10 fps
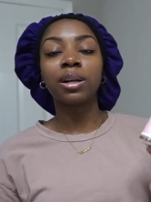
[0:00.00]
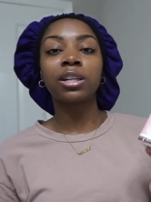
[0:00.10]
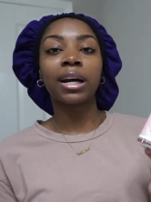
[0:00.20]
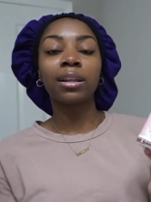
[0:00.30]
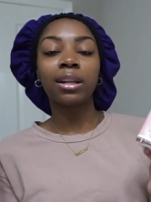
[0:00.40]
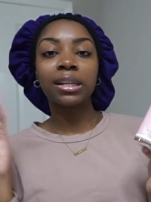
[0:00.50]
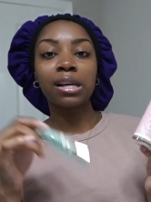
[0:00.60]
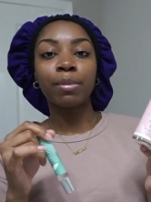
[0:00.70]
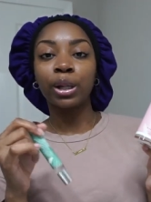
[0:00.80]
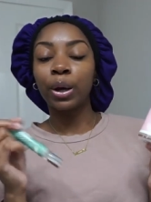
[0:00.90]
Check out the link
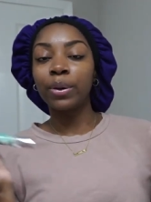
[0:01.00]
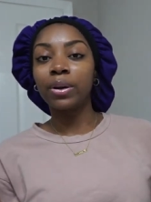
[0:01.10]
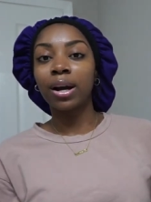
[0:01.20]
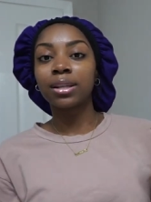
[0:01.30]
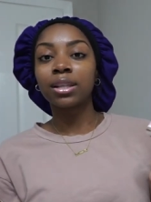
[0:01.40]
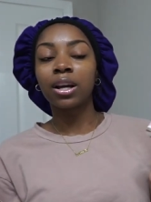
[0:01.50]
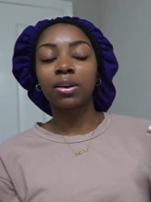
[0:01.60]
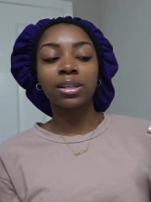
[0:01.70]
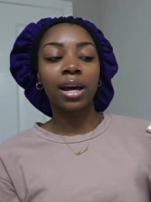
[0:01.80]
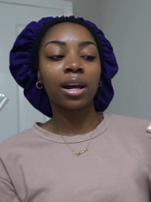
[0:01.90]
down below and you guys can go
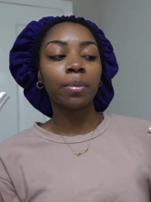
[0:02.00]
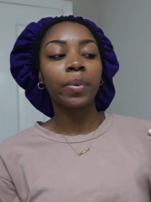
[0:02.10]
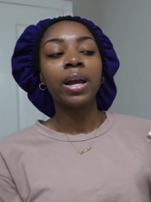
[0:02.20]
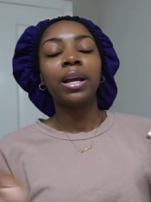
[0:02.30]
sign up.